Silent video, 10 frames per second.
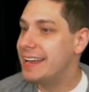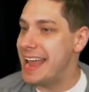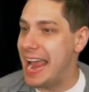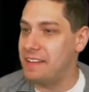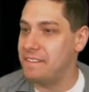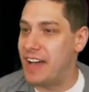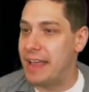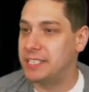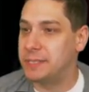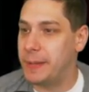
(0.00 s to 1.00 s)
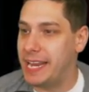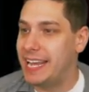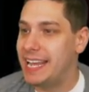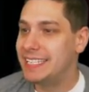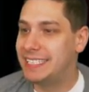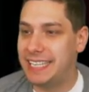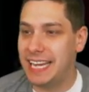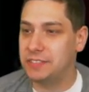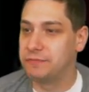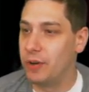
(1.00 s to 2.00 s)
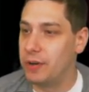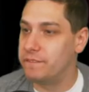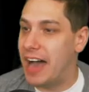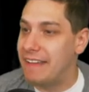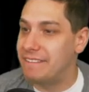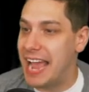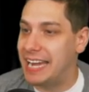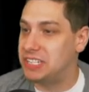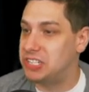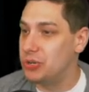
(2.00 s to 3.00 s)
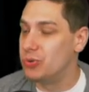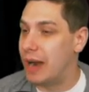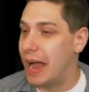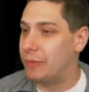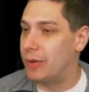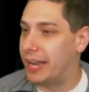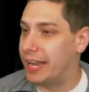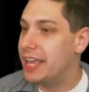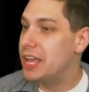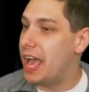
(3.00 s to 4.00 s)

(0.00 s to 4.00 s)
ninety-five speed, six foot five, ninety-two route running.